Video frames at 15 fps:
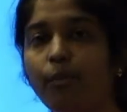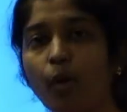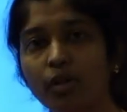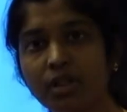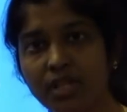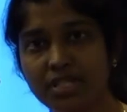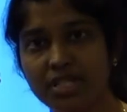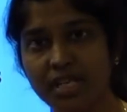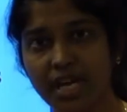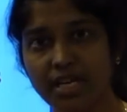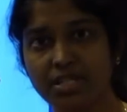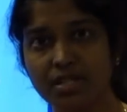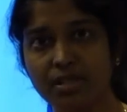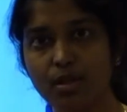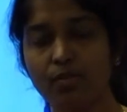both the
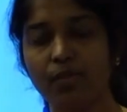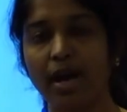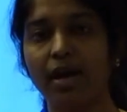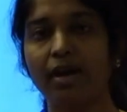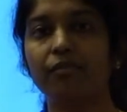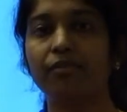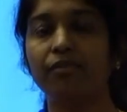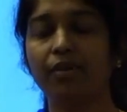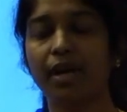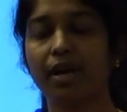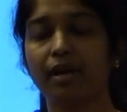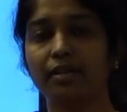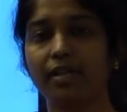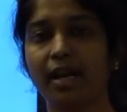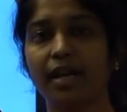stations where
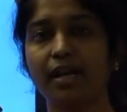they